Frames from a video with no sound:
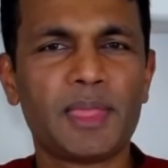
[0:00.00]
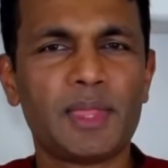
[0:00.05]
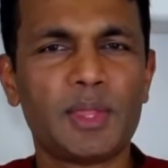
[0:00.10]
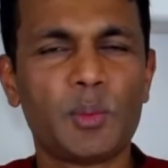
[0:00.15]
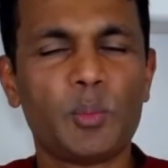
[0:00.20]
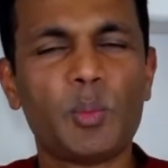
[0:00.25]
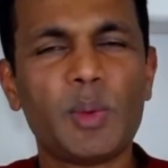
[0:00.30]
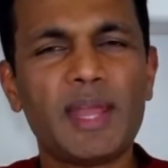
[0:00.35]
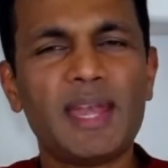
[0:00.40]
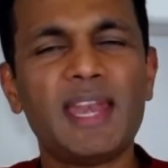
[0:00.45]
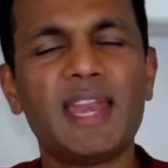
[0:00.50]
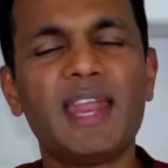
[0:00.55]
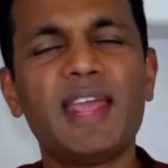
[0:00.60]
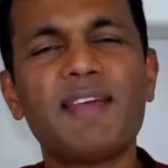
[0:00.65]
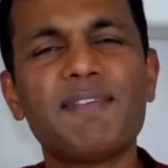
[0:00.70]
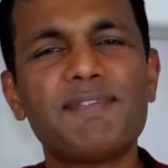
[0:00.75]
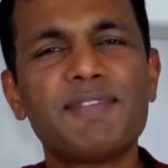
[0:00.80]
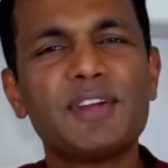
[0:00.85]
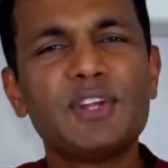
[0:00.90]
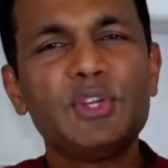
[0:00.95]

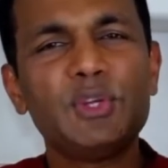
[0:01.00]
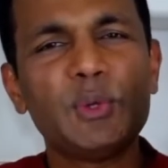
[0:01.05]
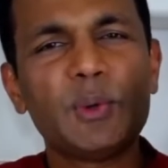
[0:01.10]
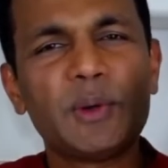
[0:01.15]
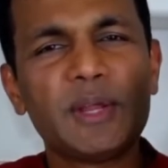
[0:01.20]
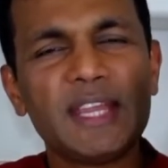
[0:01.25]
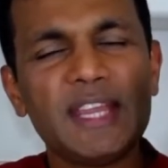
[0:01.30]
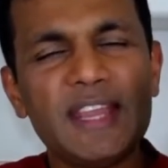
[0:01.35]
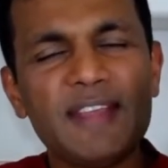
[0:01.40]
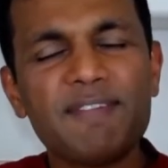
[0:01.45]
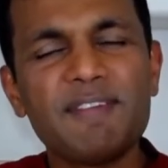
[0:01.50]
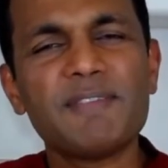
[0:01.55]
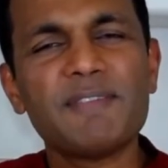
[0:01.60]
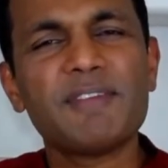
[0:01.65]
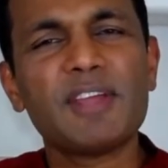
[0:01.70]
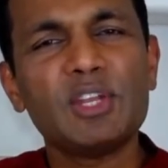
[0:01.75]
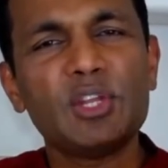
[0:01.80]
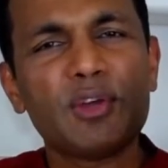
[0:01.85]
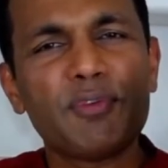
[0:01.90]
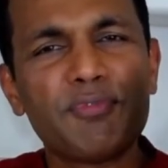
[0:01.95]
even
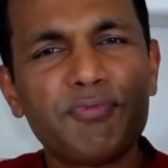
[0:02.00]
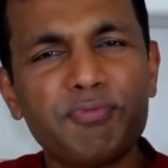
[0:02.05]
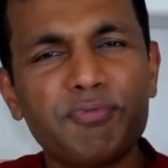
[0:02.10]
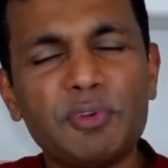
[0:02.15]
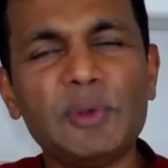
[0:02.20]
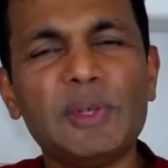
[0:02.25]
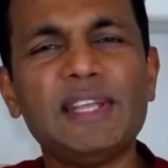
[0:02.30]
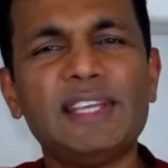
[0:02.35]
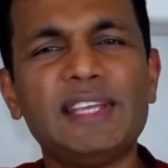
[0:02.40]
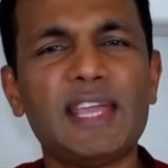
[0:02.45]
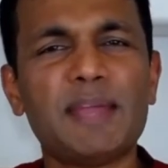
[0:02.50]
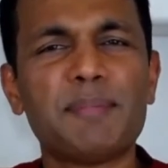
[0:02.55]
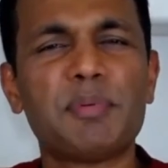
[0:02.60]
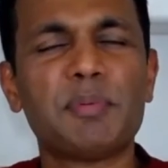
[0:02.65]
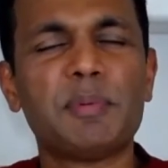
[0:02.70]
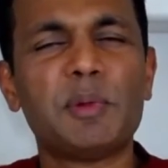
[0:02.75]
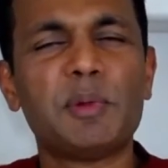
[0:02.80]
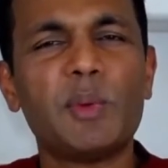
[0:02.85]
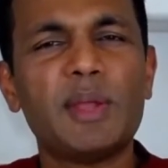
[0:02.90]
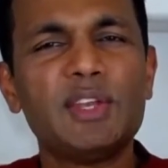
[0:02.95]
when you're fully
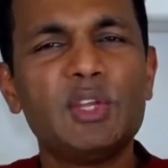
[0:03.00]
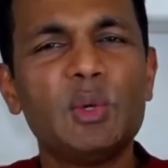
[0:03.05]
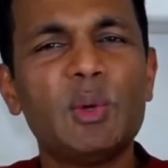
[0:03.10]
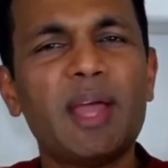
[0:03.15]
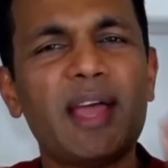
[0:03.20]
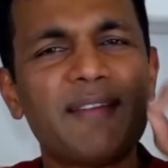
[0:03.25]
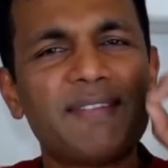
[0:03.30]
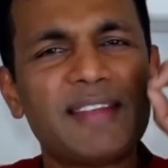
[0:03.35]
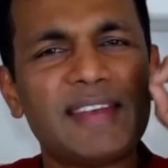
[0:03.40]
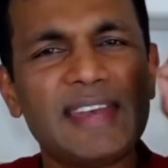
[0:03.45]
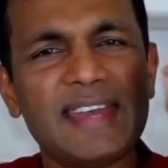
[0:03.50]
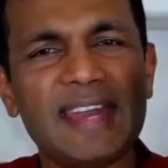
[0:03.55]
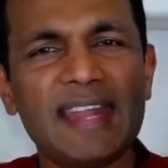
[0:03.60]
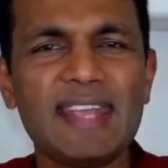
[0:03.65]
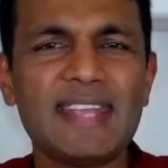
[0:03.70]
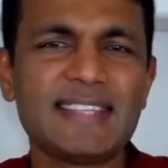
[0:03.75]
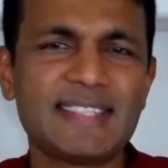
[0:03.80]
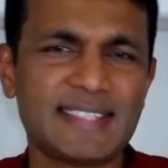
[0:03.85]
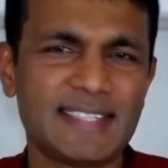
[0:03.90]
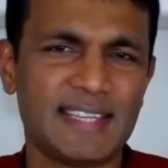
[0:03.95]
capable, when you have a
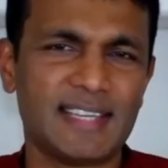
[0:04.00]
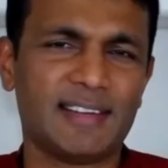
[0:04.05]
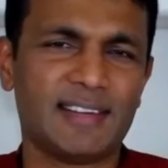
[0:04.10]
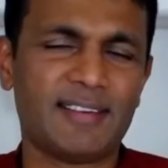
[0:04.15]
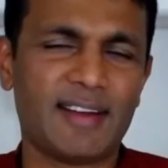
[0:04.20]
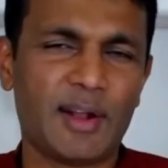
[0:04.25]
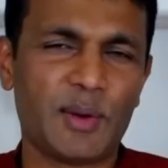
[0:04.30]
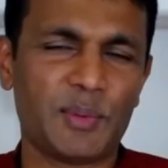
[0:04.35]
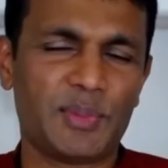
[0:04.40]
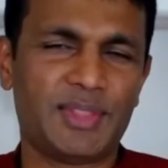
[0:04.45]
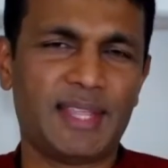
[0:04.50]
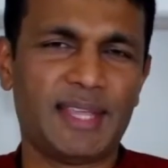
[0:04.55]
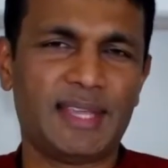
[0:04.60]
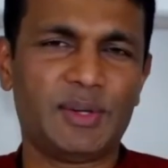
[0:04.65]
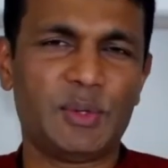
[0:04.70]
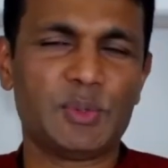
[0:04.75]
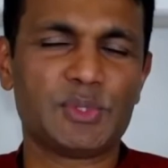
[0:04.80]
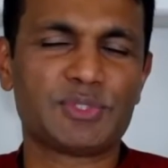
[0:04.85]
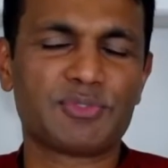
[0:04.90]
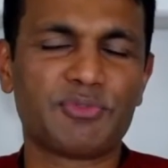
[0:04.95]
naysayer out there
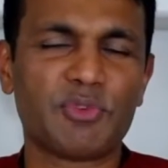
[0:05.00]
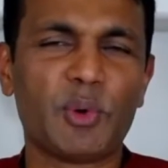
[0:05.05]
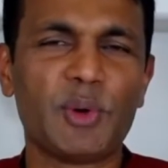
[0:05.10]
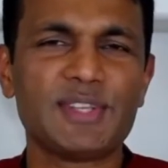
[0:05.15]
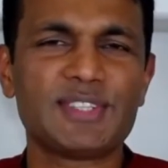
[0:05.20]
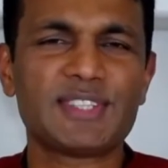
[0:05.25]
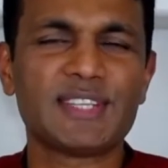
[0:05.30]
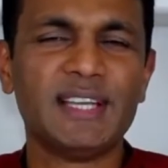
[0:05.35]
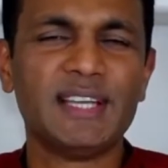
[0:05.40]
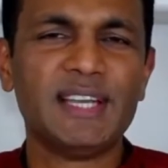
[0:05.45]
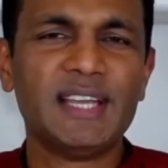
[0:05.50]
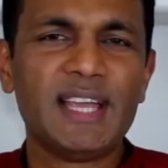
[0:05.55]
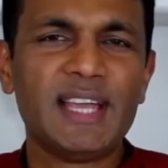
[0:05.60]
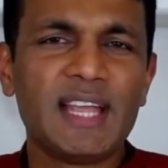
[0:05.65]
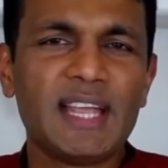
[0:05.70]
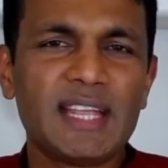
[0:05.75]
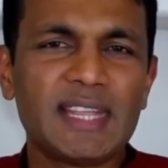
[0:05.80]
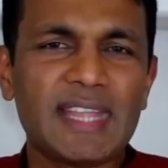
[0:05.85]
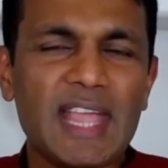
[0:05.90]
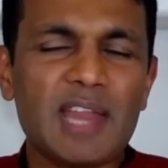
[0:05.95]
whose voice
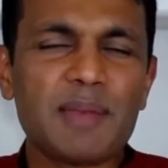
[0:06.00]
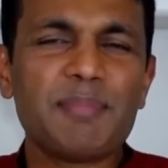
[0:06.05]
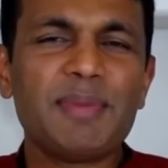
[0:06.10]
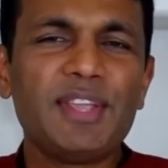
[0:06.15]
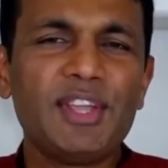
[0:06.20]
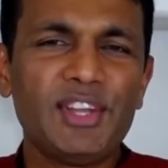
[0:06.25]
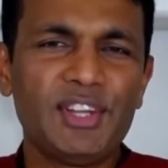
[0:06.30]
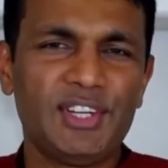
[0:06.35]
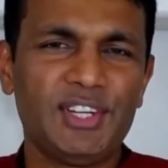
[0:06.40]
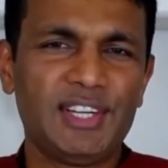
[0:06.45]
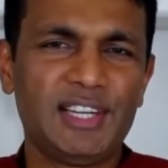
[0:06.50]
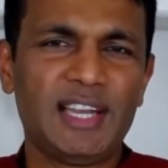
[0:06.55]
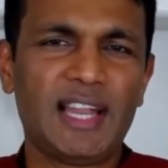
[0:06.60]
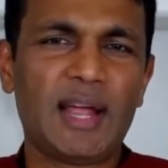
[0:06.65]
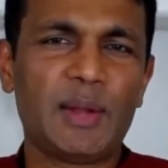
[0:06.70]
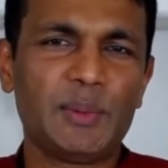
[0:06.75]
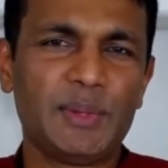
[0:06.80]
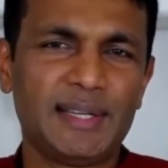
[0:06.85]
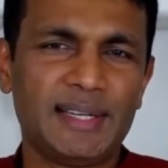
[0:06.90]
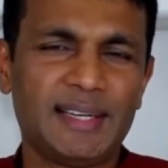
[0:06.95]
can be heard
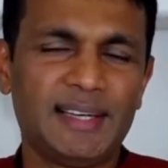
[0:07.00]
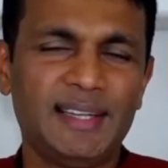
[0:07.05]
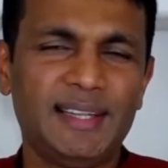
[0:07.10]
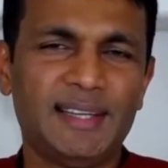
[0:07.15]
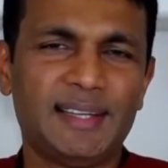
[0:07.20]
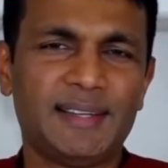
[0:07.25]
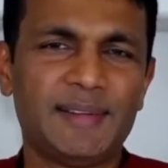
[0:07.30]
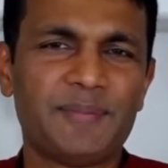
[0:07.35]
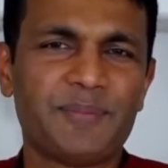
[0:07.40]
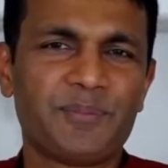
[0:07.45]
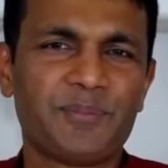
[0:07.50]
loud and clear,